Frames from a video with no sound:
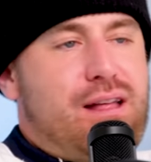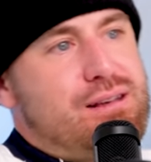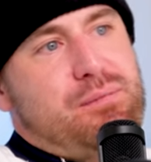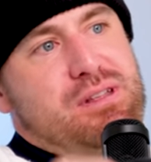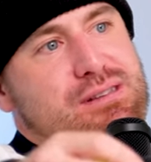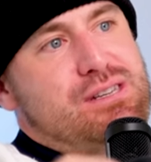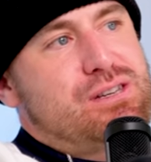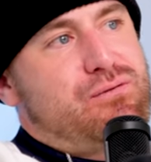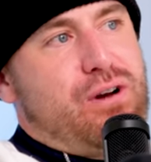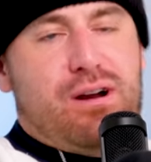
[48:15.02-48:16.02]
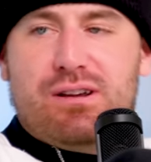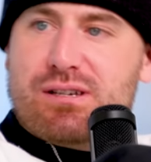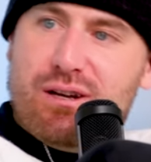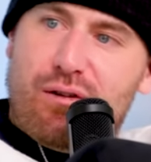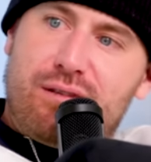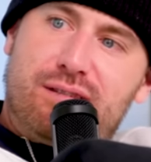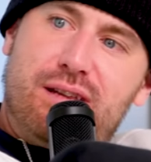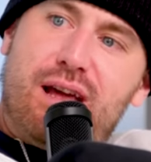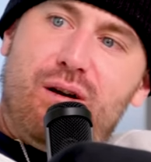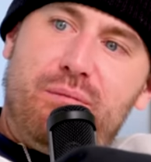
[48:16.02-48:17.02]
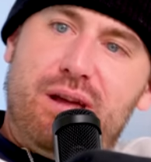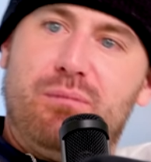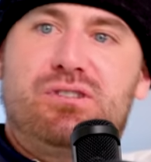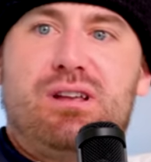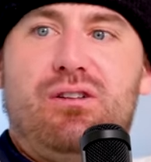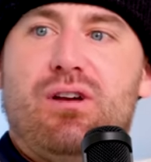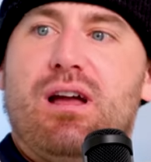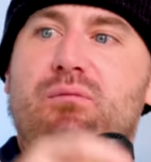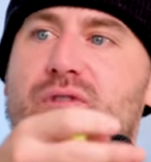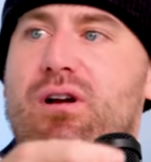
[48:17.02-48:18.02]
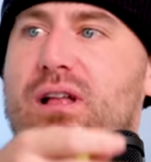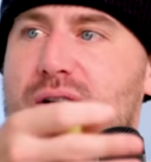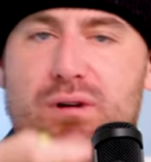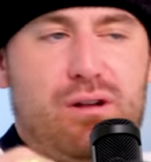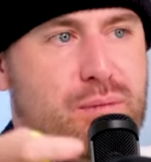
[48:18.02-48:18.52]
Yeah, so, I mean, it's just a very just you know, sit down with me. I'm just telling you, I'm very like